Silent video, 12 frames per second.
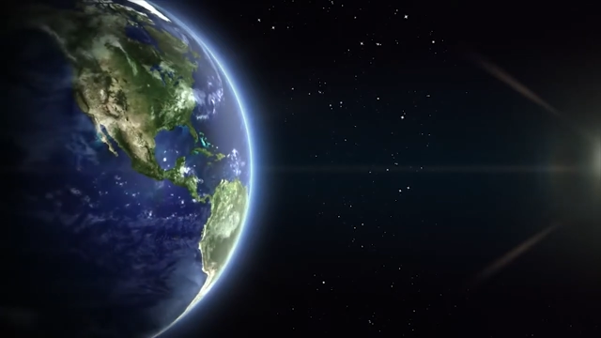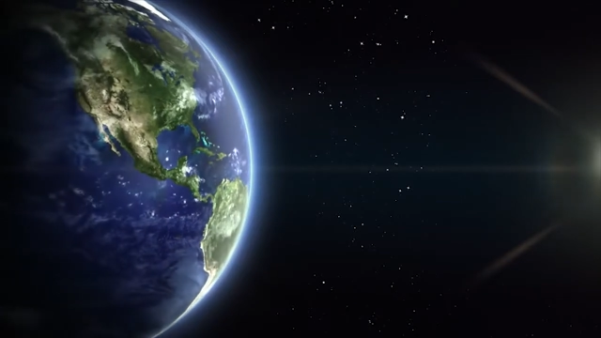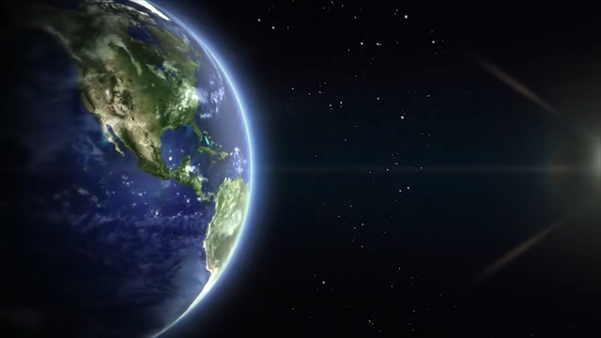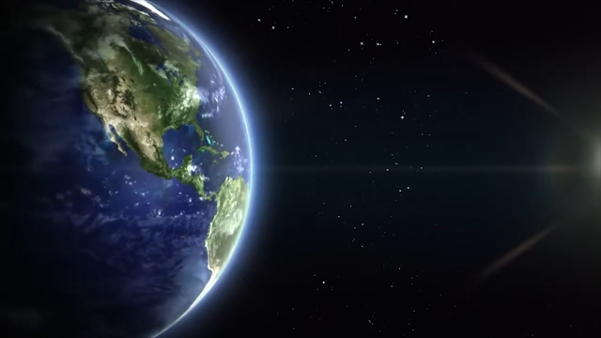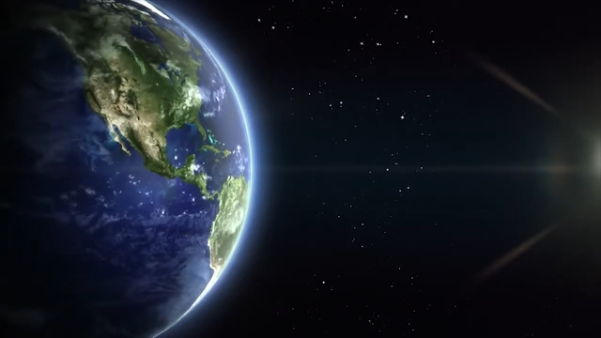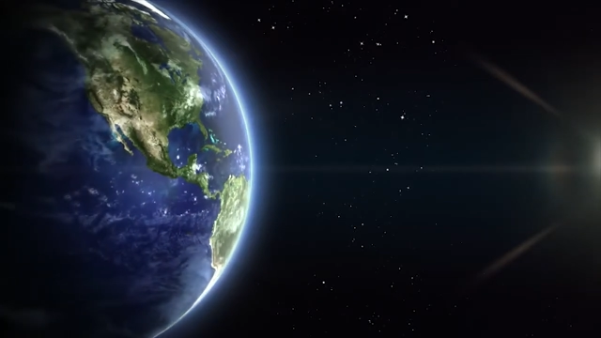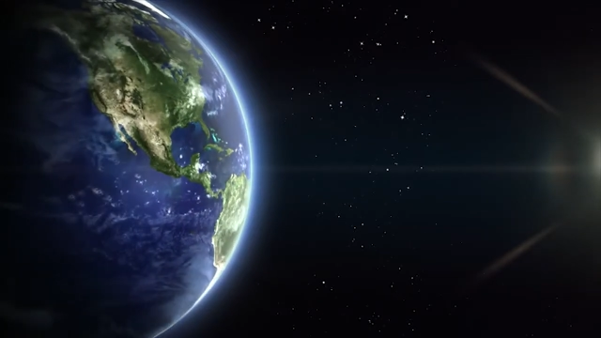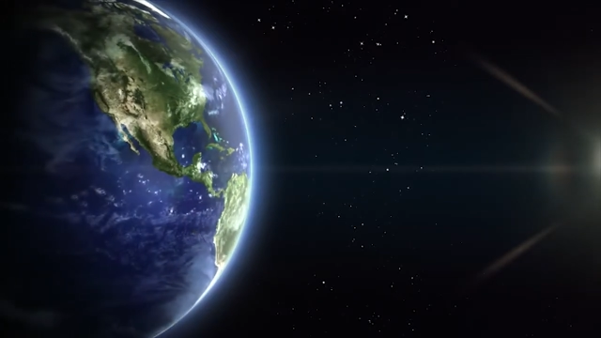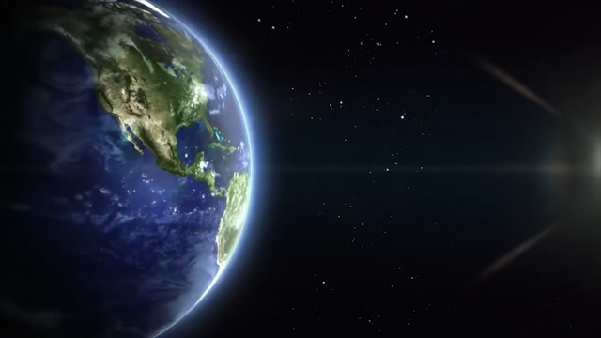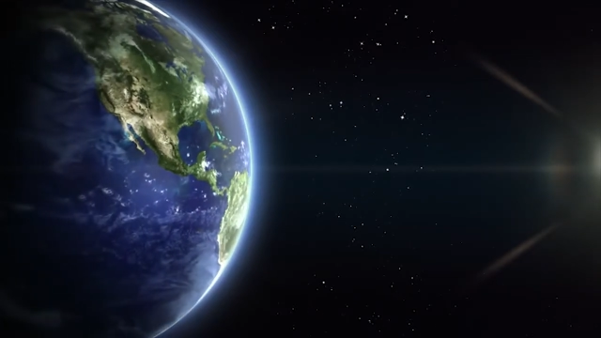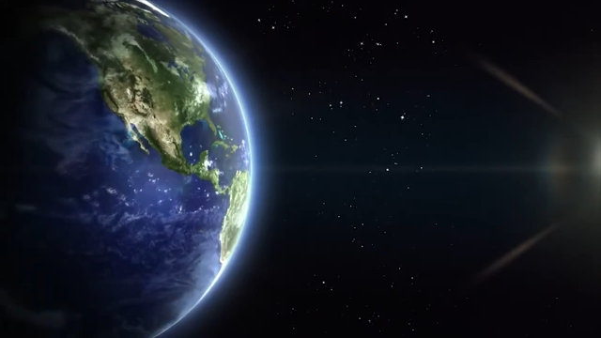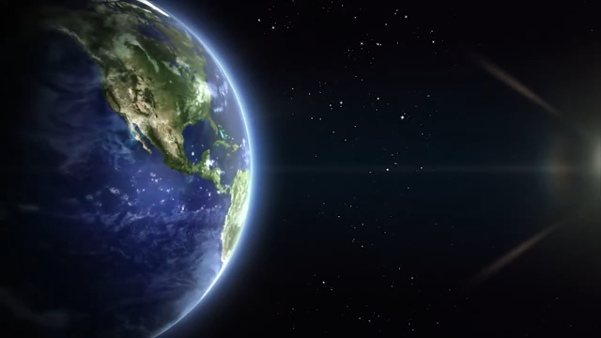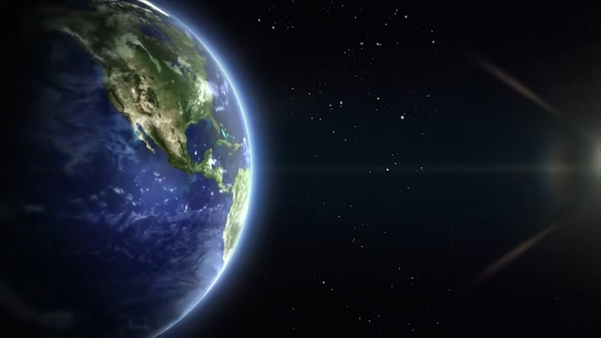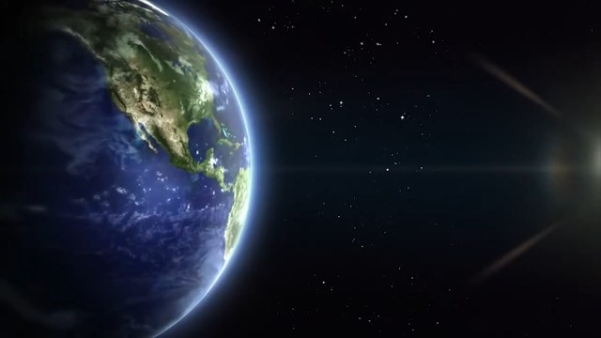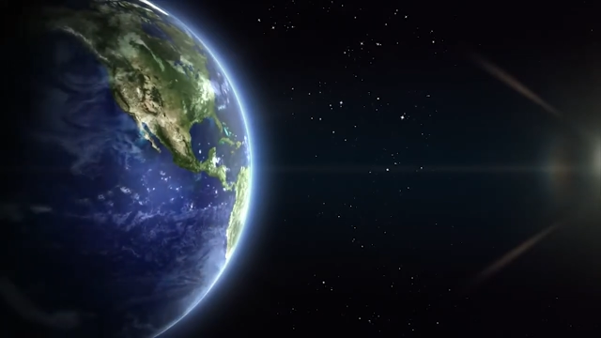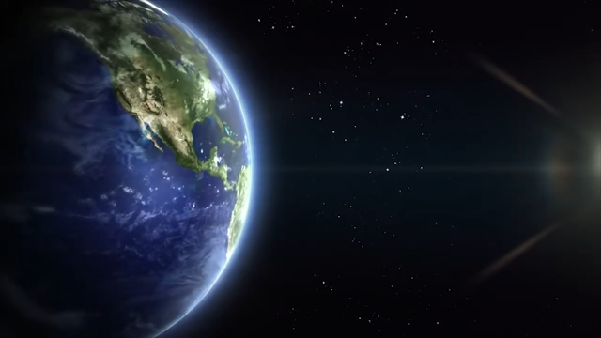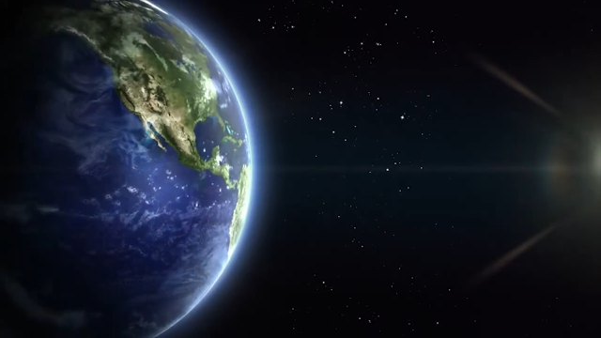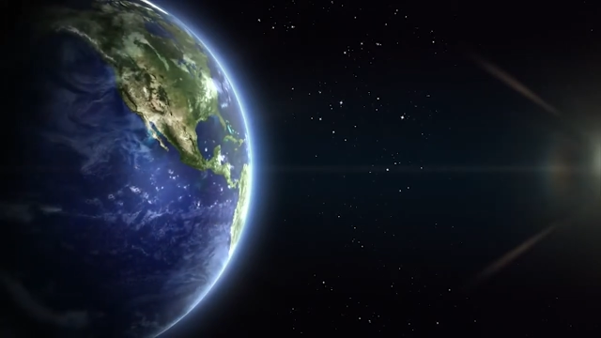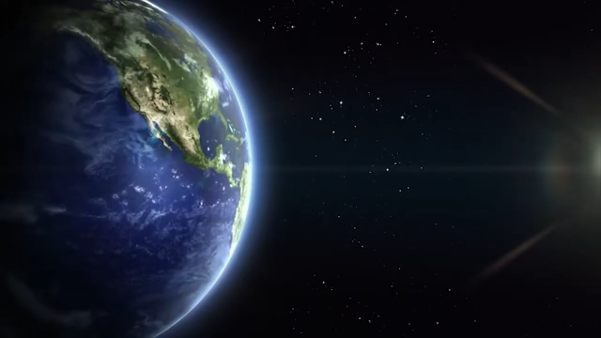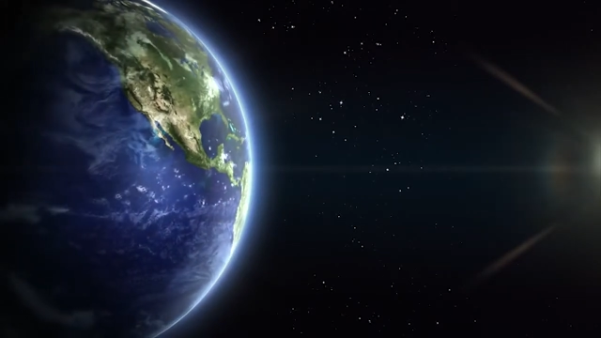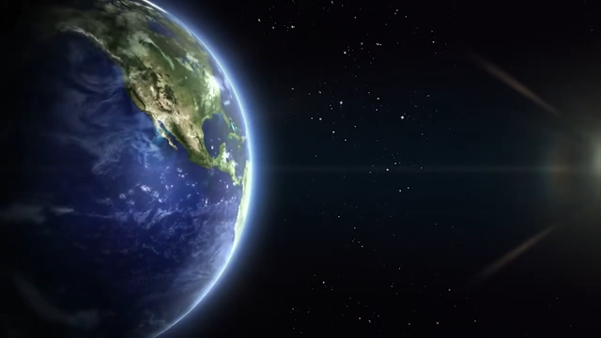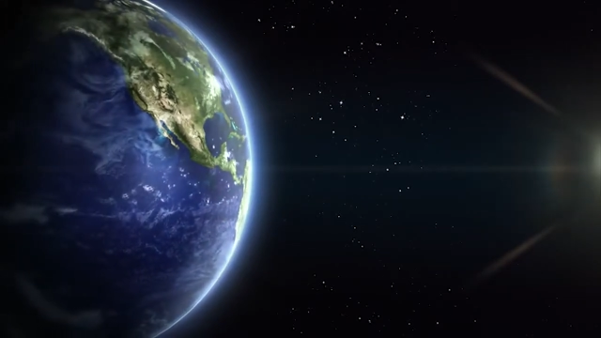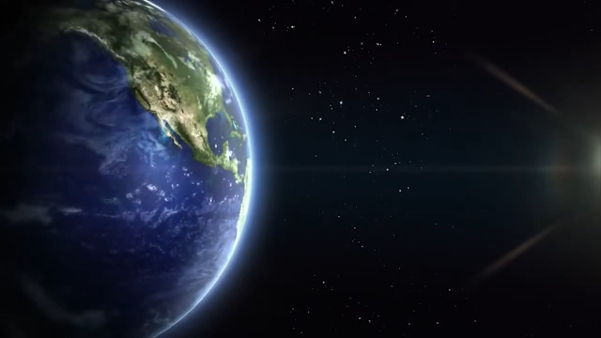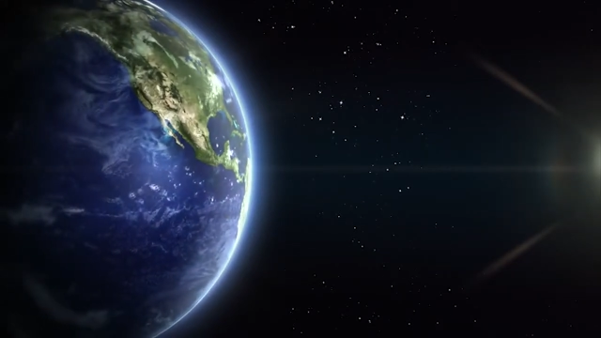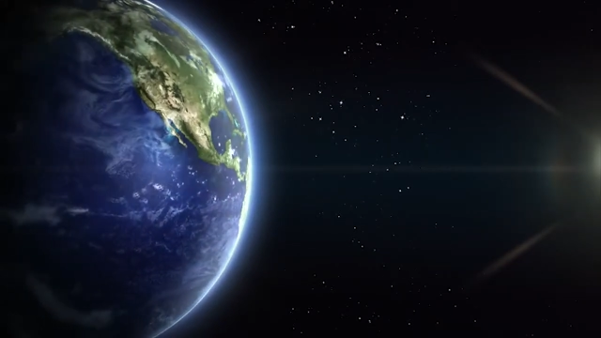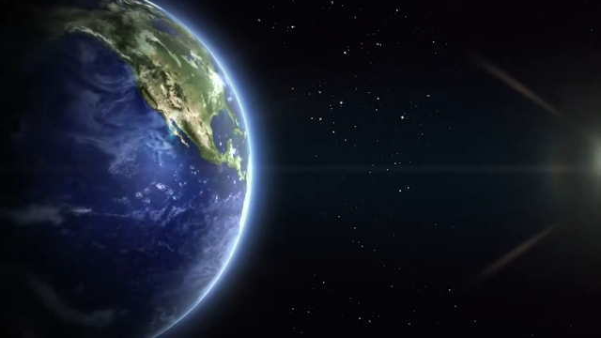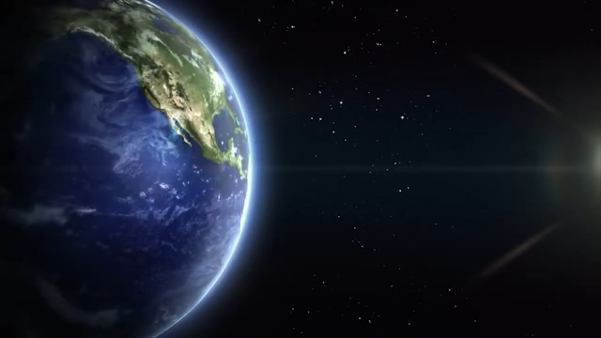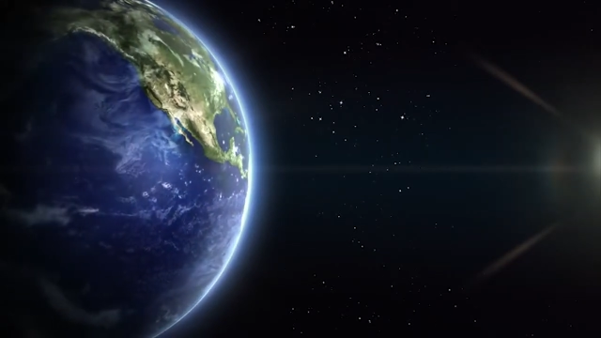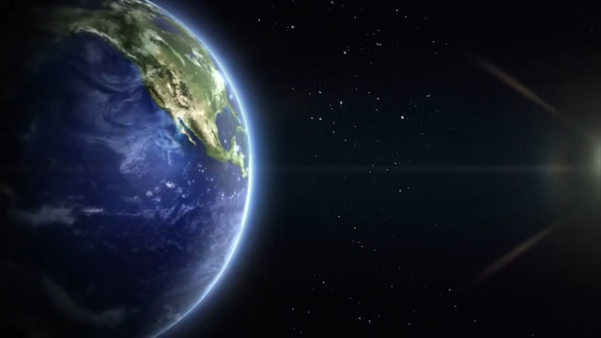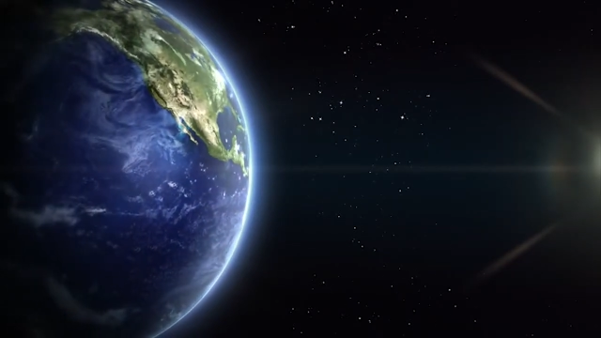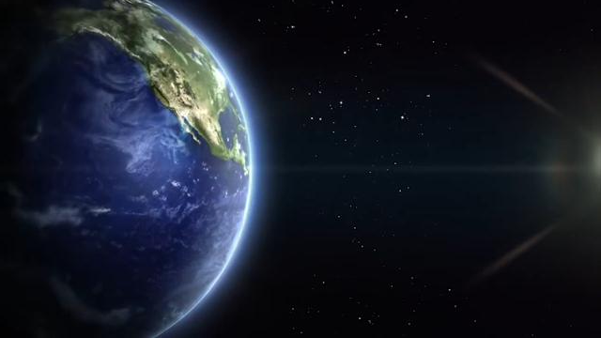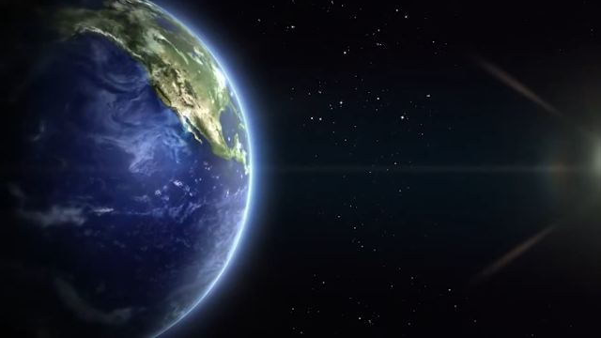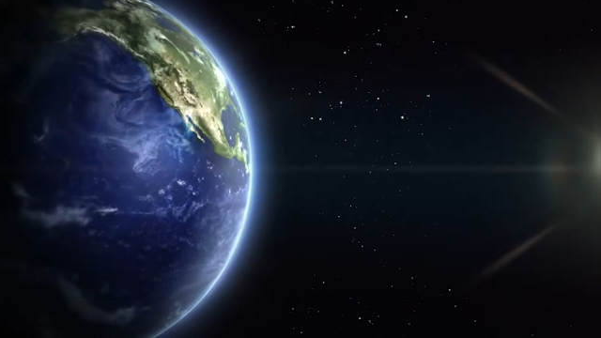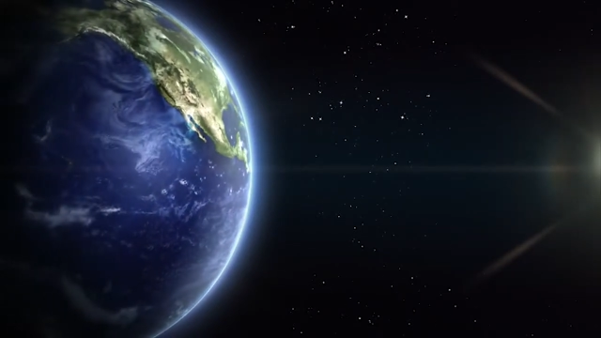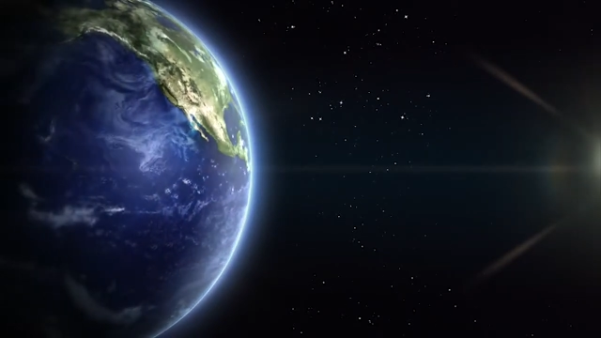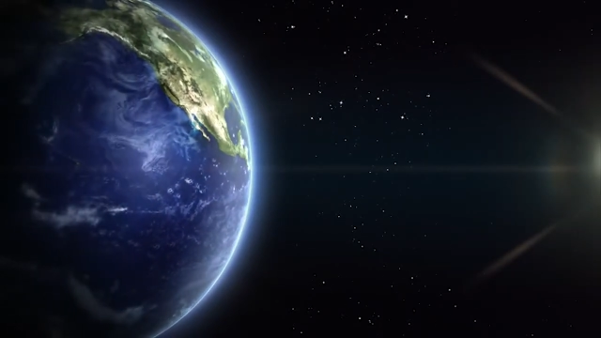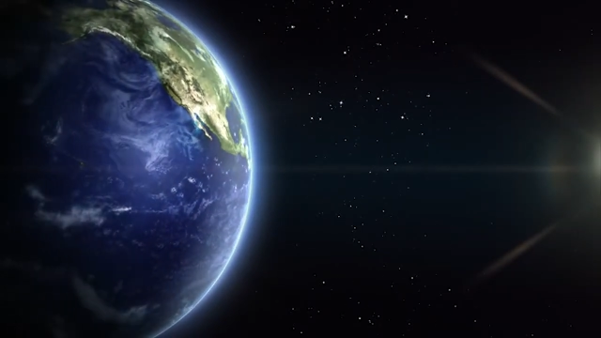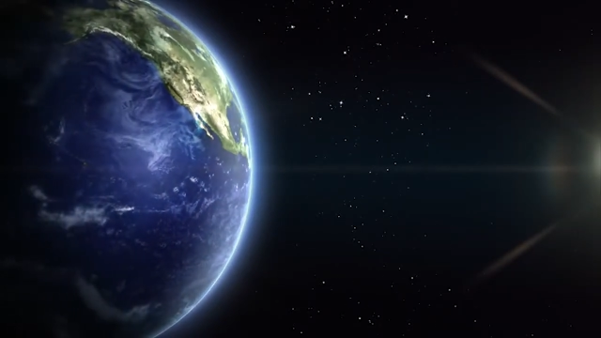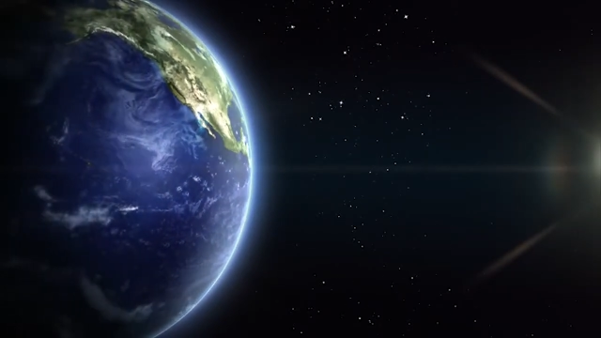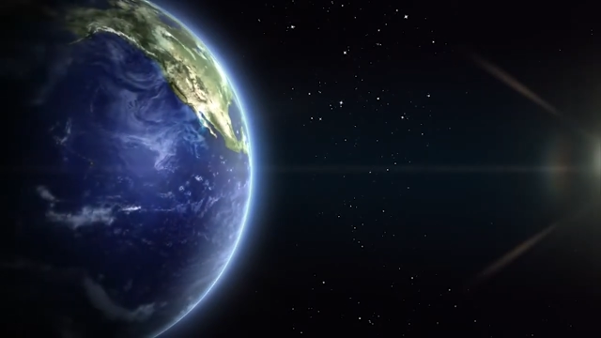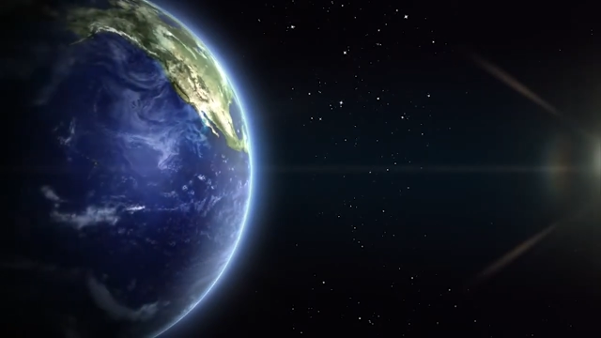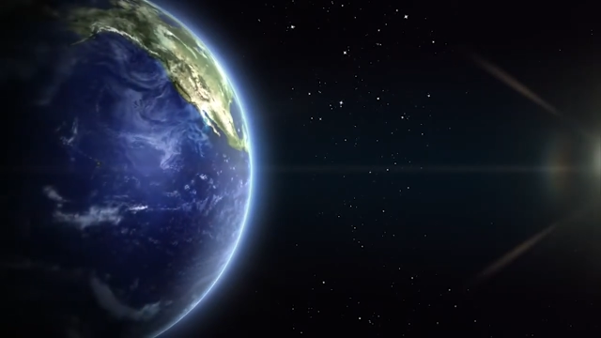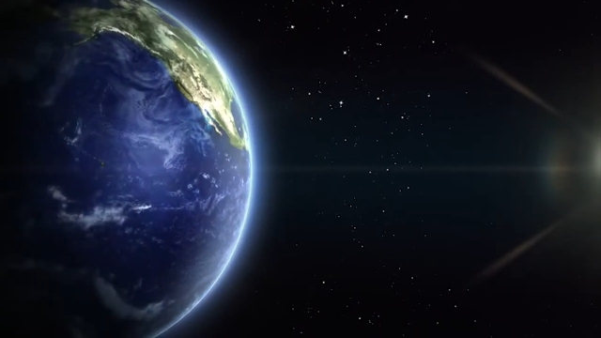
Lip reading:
[unreadable: no face in view]